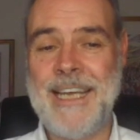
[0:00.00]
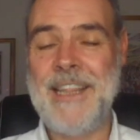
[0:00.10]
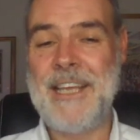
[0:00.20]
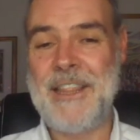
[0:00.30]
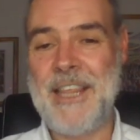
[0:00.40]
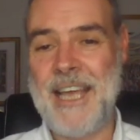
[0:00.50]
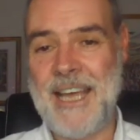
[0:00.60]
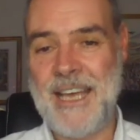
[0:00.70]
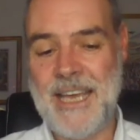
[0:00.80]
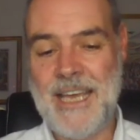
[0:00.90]
that
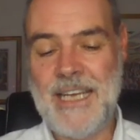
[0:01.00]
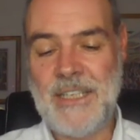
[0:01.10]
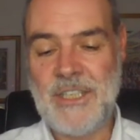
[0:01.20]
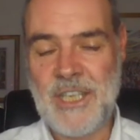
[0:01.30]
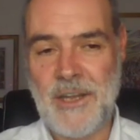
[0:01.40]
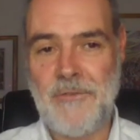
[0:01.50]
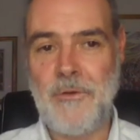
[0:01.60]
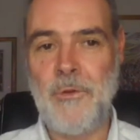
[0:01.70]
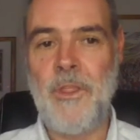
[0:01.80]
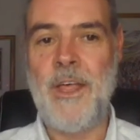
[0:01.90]
they're insightful,